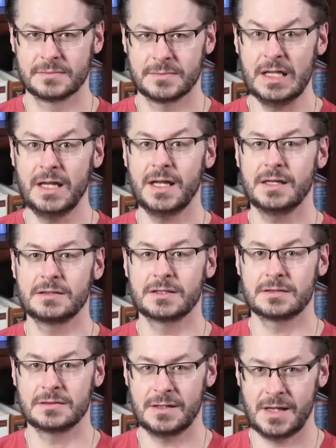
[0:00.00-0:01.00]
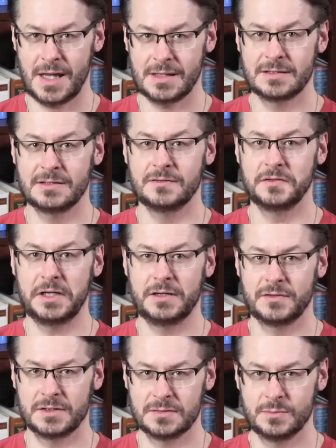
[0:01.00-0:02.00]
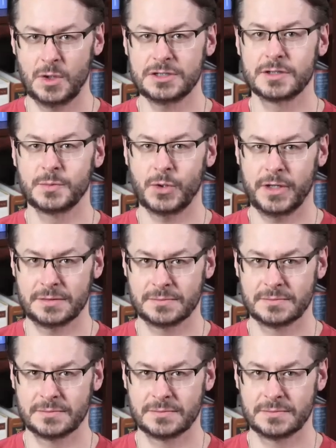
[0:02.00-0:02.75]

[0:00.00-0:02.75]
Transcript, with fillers: Yes, lots of evil. What's your point?